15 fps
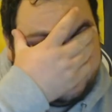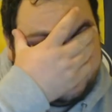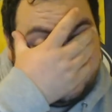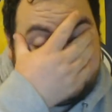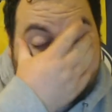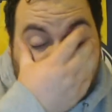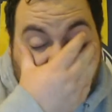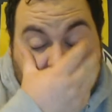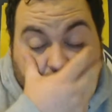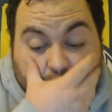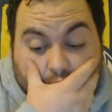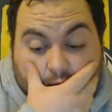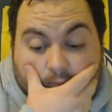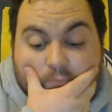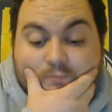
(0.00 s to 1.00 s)
did a
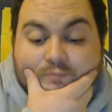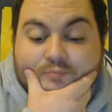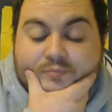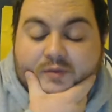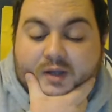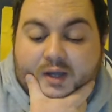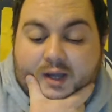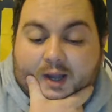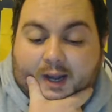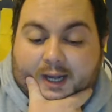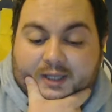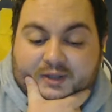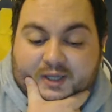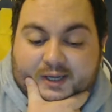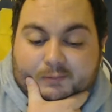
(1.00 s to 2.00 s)
job.
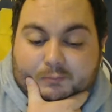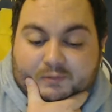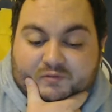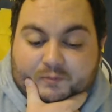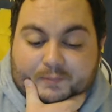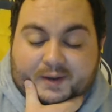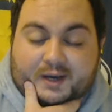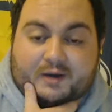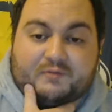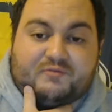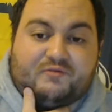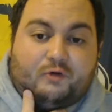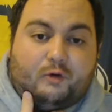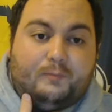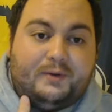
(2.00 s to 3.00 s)
And then with about
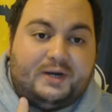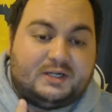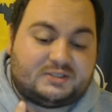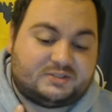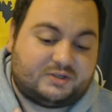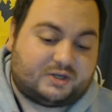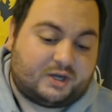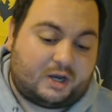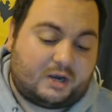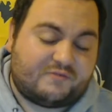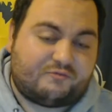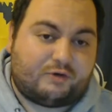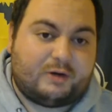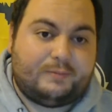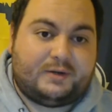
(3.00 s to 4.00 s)
3 minutes to
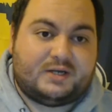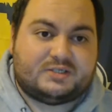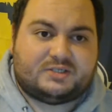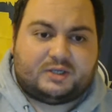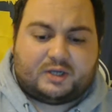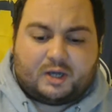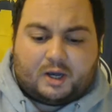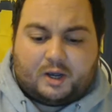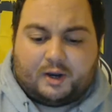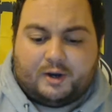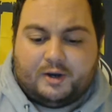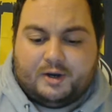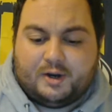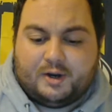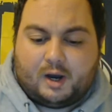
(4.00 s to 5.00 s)
go,
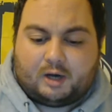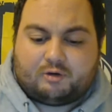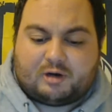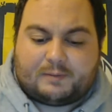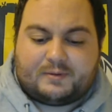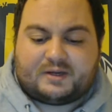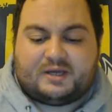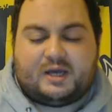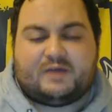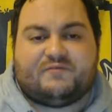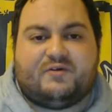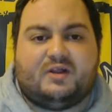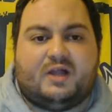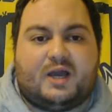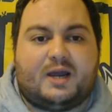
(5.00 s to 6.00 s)
a grubber kick
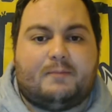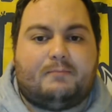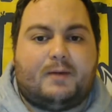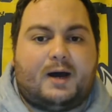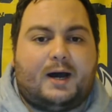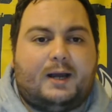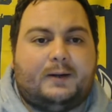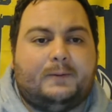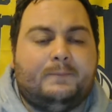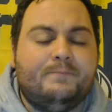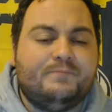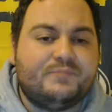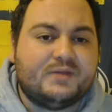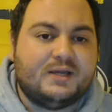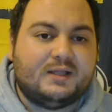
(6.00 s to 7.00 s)
for Liam Martin.
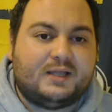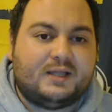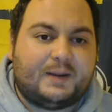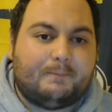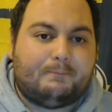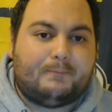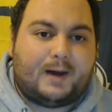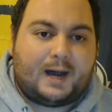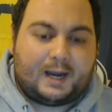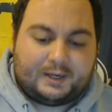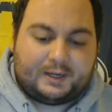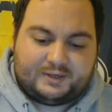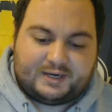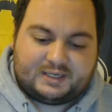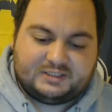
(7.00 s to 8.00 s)
Liam
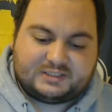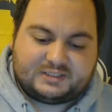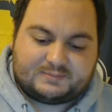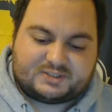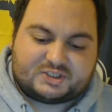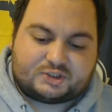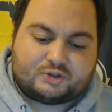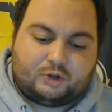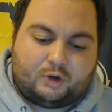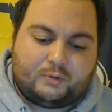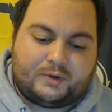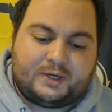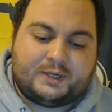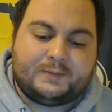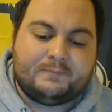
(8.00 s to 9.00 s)
Martin ends up
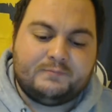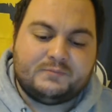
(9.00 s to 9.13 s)
scoring